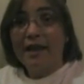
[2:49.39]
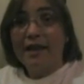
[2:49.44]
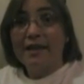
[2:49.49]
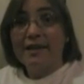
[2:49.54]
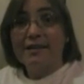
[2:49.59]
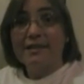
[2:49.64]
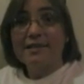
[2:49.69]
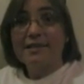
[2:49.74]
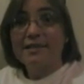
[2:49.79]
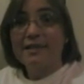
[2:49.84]

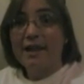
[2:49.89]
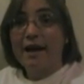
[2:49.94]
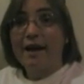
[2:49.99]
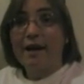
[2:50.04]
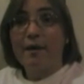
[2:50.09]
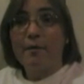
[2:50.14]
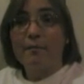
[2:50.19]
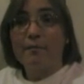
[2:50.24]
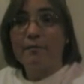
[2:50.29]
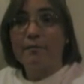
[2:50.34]
it's
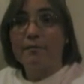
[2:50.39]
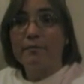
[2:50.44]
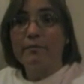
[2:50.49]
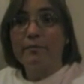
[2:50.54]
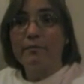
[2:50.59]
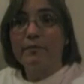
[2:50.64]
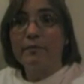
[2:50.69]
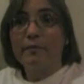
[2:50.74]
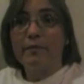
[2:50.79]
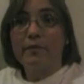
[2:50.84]

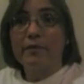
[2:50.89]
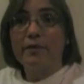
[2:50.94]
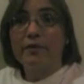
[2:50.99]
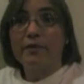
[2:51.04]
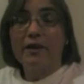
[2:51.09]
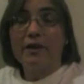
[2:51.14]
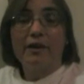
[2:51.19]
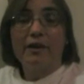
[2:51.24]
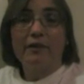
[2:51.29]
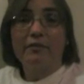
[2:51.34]

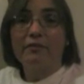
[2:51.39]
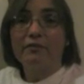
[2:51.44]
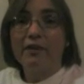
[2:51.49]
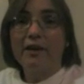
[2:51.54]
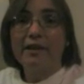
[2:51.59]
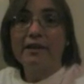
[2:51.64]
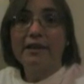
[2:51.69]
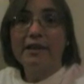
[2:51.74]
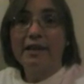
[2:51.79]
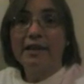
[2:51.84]
the
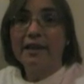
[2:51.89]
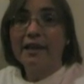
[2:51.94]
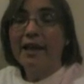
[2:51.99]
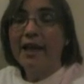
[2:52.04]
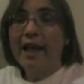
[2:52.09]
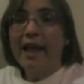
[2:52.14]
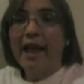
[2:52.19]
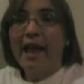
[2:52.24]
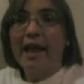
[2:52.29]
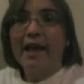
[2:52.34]
funding,